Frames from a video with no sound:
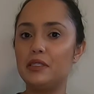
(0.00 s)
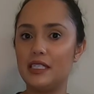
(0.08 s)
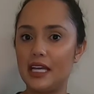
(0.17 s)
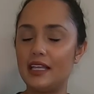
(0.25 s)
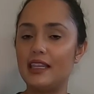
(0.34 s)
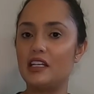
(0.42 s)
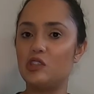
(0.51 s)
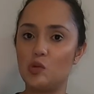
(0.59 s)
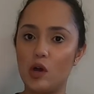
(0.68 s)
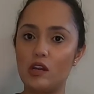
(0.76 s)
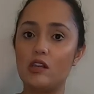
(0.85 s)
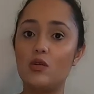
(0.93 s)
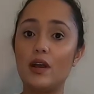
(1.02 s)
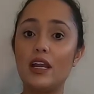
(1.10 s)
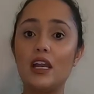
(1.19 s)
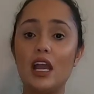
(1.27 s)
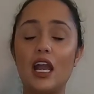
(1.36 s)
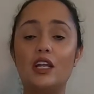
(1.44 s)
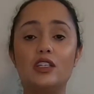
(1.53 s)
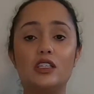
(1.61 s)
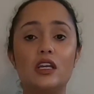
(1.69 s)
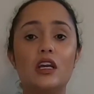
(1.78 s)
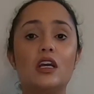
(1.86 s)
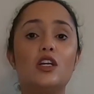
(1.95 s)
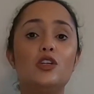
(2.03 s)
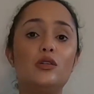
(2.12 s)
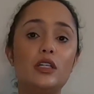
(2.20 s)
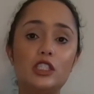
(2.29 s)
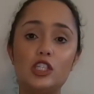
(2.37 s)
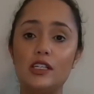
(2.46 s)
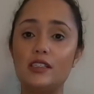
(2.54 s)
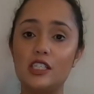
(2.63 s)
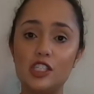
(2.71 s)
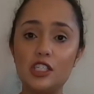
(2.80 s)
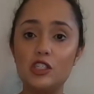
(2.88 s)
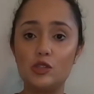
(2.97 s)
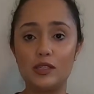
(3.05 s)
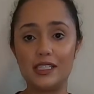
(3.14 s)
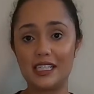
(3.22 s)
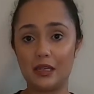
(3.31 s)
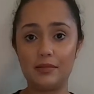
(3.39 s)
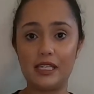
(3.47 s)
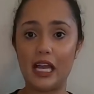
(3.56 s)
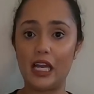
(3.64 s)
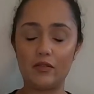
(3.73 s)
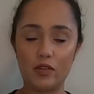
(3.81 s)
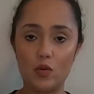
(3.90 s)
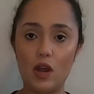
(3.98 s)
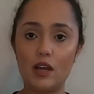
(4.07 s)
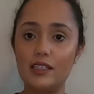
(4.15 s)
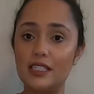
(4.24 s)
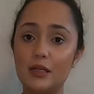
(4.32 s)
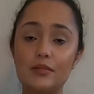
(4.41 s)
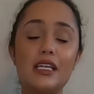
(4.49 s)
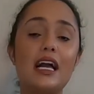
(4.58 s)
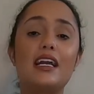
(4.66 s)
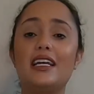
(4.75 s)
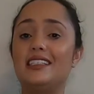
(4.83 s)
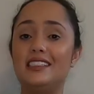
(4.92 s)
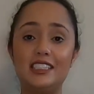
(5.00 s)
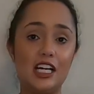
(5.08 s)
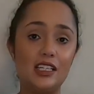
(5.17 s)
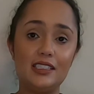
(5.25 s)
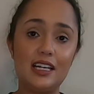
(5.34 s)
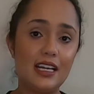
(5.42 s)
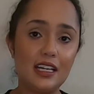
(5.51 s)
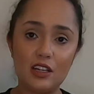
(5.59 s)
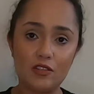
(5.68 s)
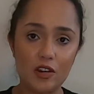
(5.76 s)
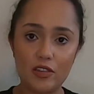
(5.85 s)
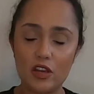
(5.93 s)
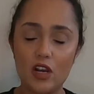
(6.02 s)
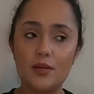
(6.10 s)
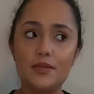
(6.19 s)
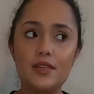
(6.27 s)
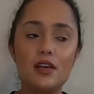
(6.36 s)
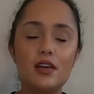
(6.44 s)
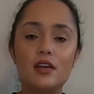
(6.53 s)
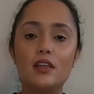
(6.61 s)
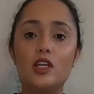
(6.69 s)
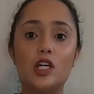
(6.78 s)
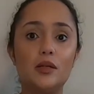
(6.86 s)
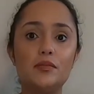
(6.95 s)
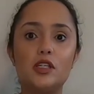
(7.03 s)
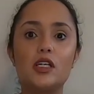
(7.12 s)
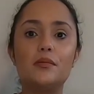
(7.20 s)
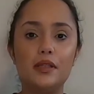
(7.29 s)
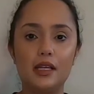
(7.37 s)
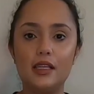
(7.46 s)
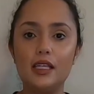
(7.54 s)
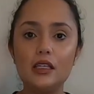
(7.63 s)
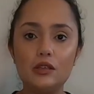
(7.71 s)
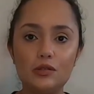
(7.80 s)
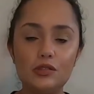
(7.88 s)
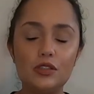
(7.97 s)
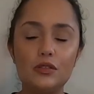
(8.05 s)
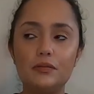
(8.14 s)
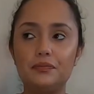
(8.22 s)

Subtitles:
to take that swaddle away, and you can transition into a sleep sack if you want. A sleep sack is not tight around the arms. The arms are completely loose.